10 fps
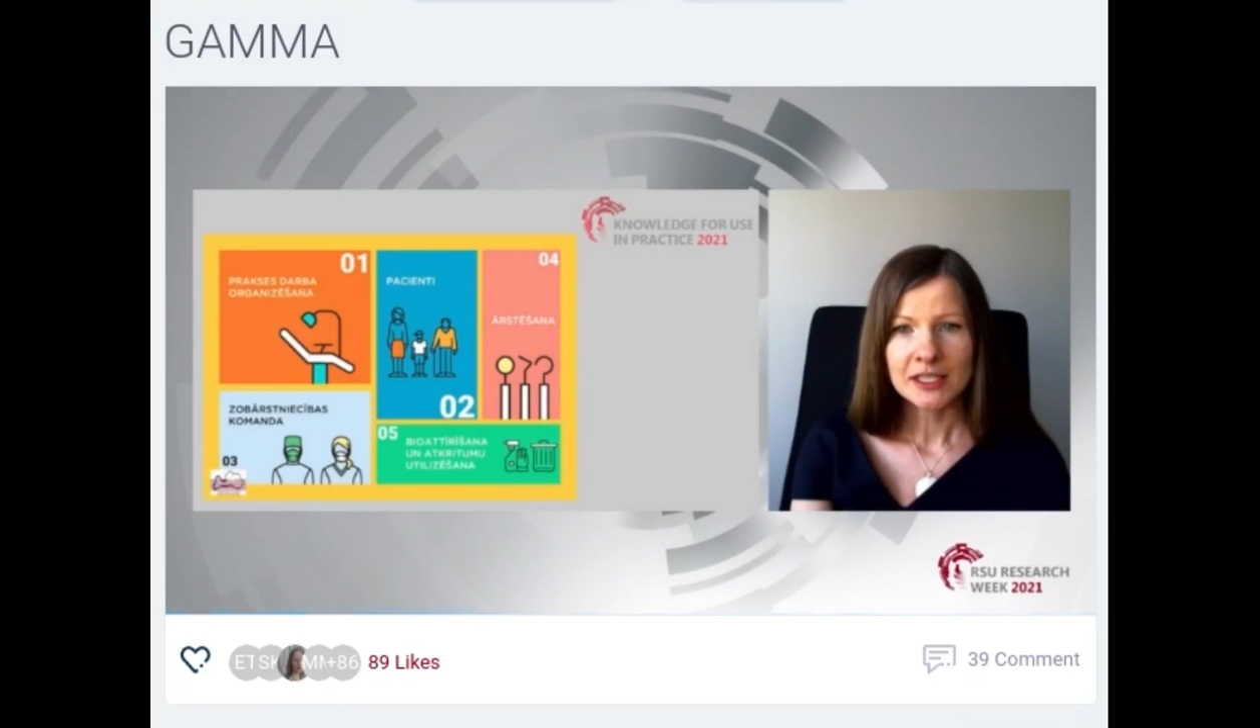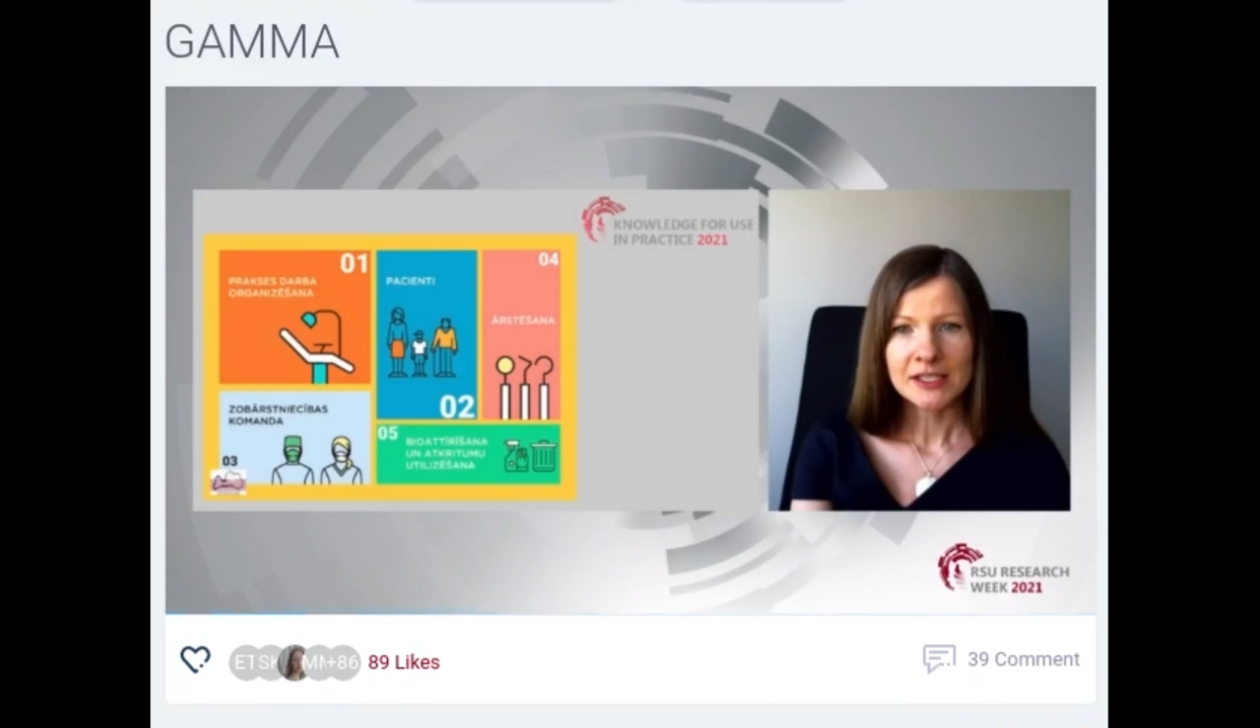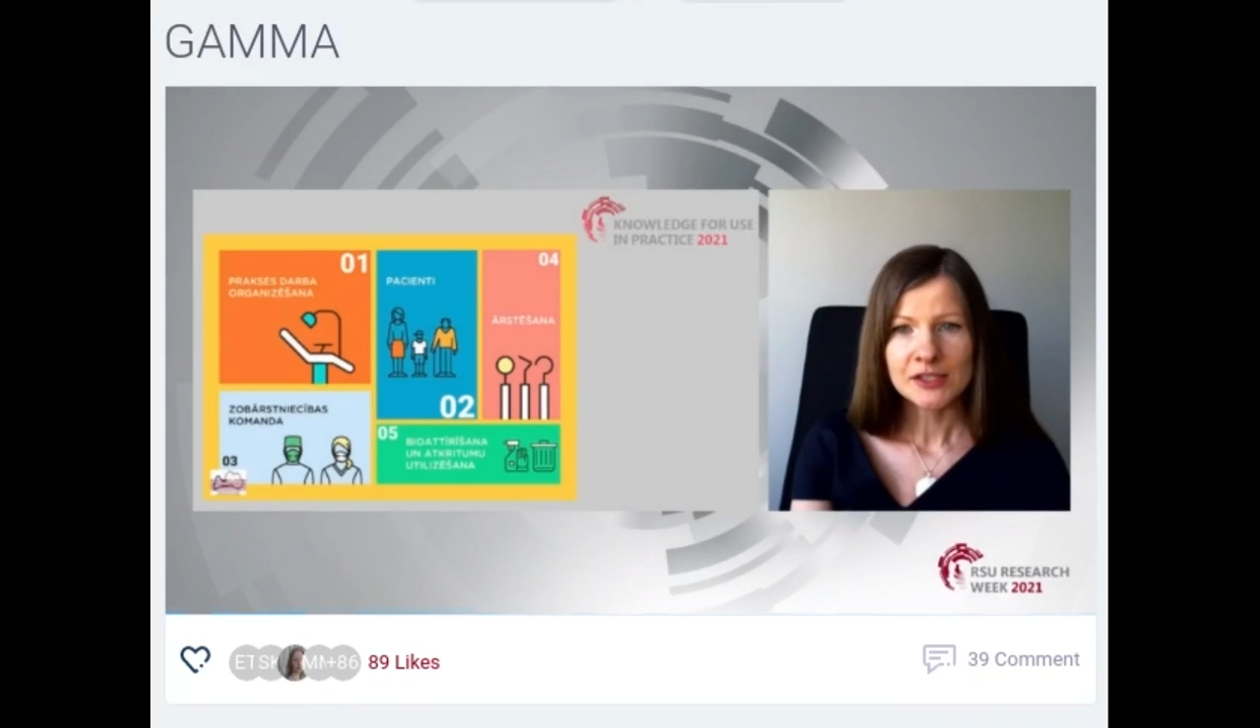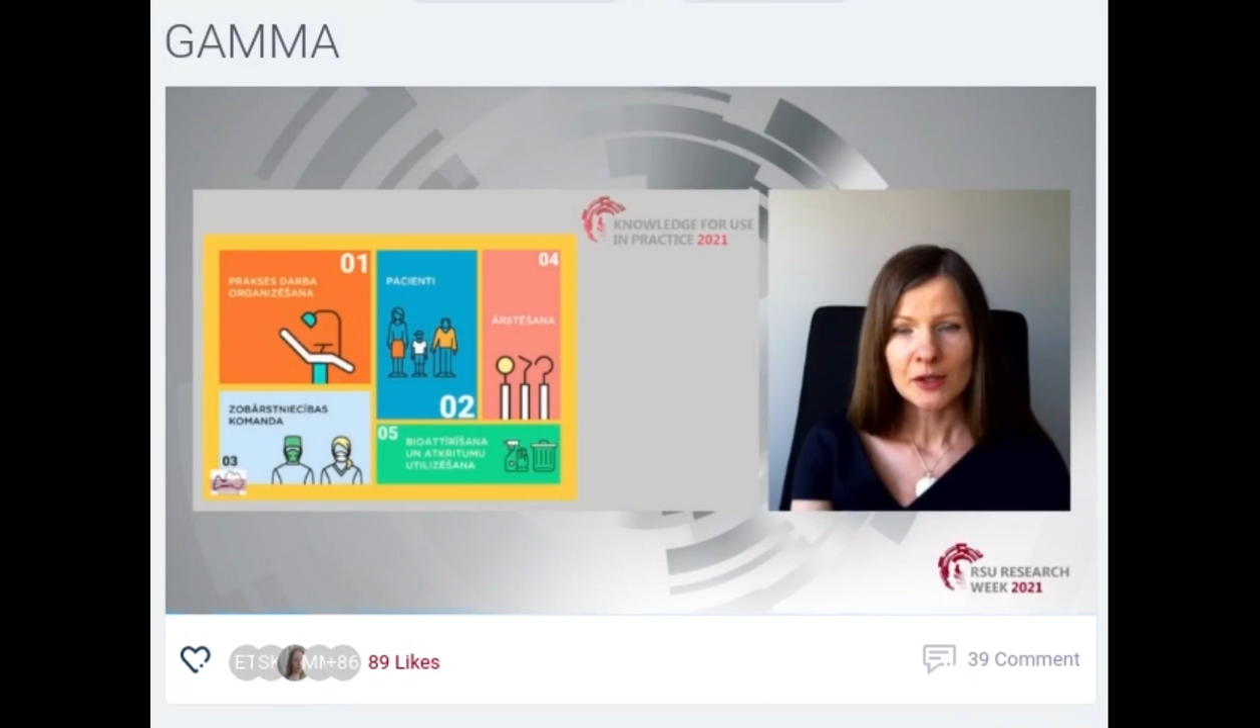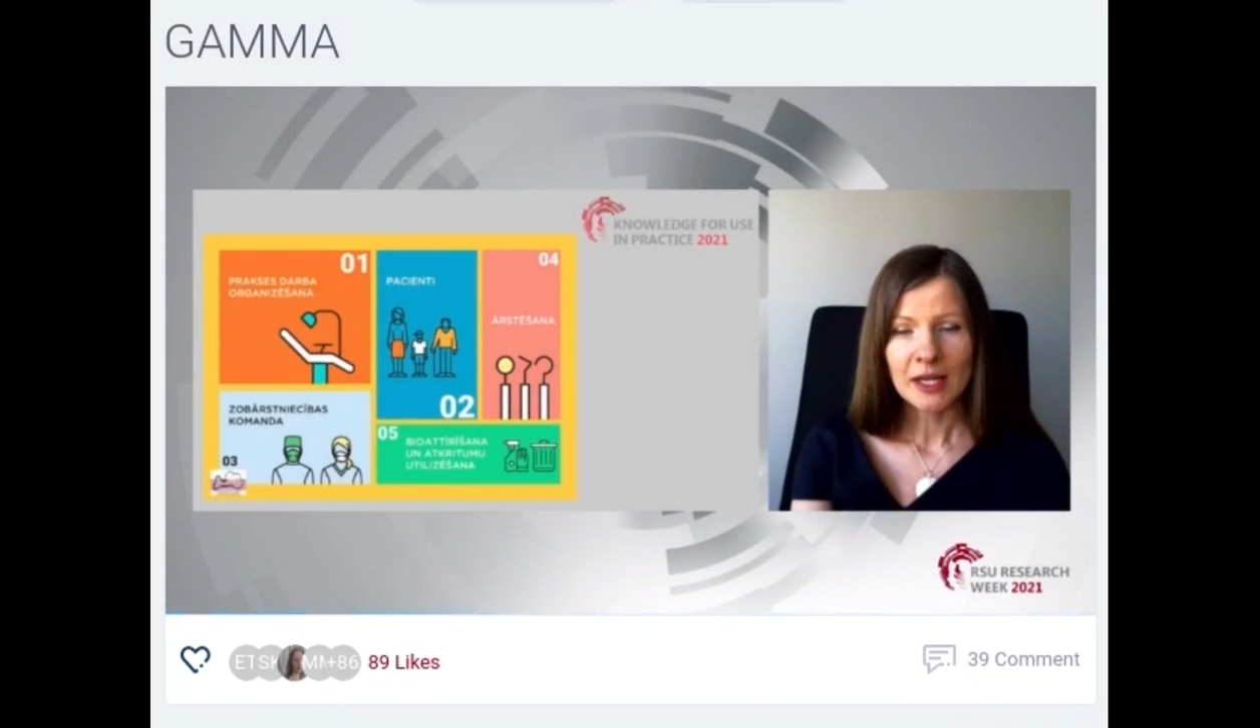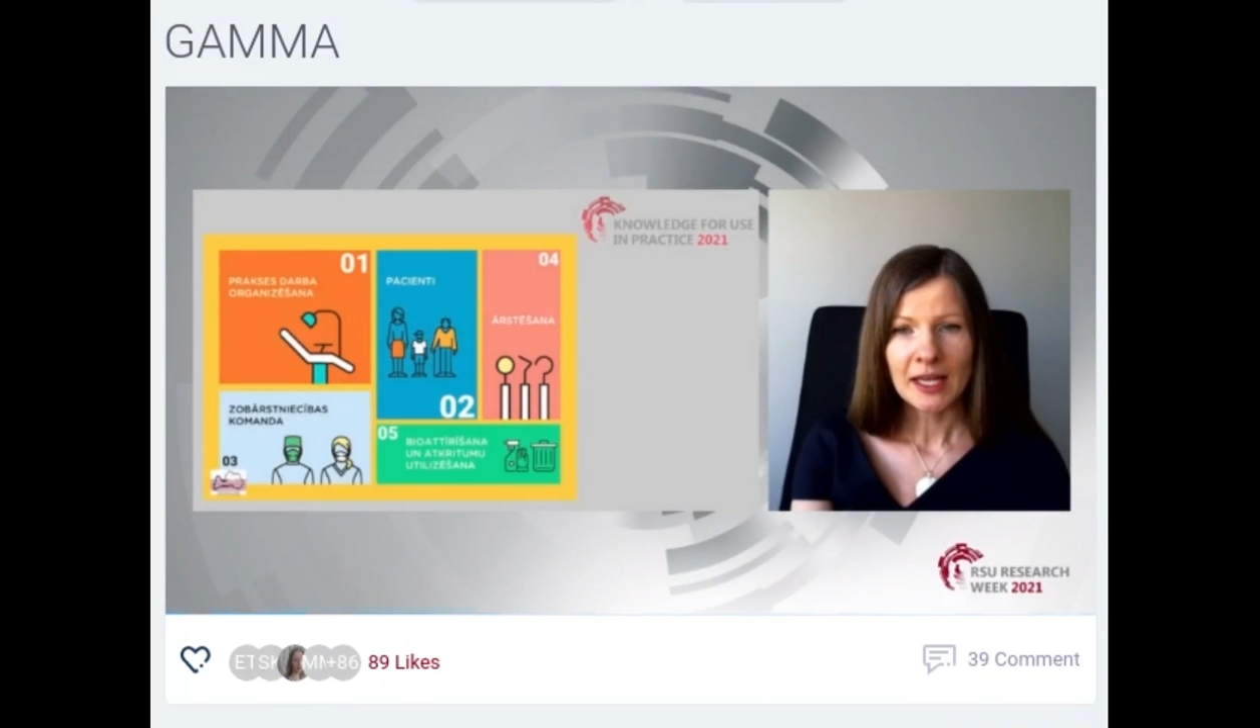is to